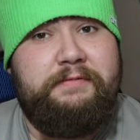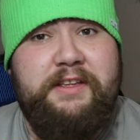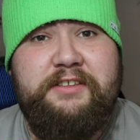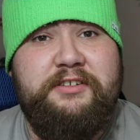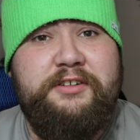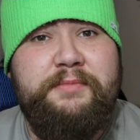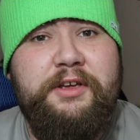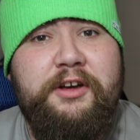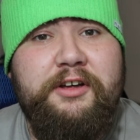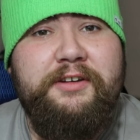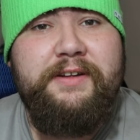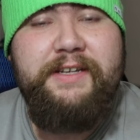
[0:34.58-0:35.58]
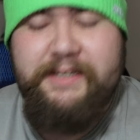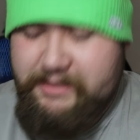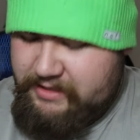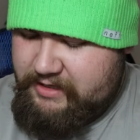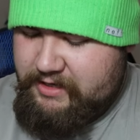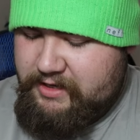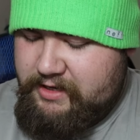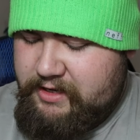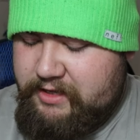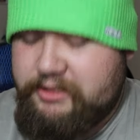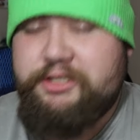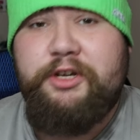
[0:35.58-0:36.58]
they took me on.
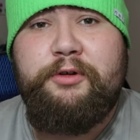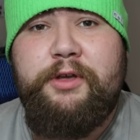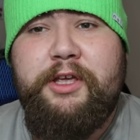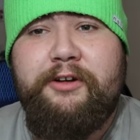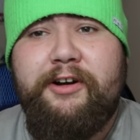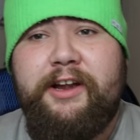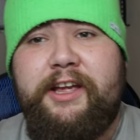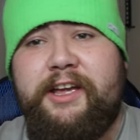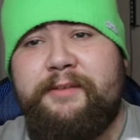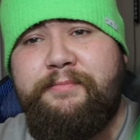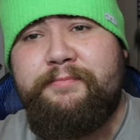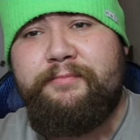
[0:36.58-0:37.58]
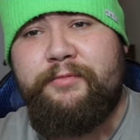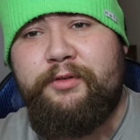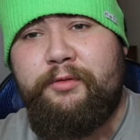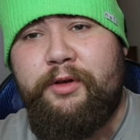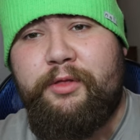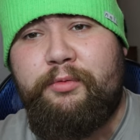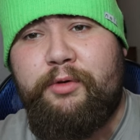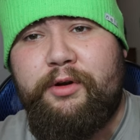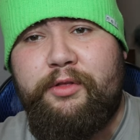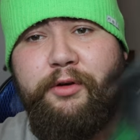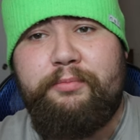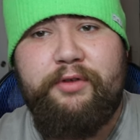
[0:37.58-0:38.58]
And so here I am with one of their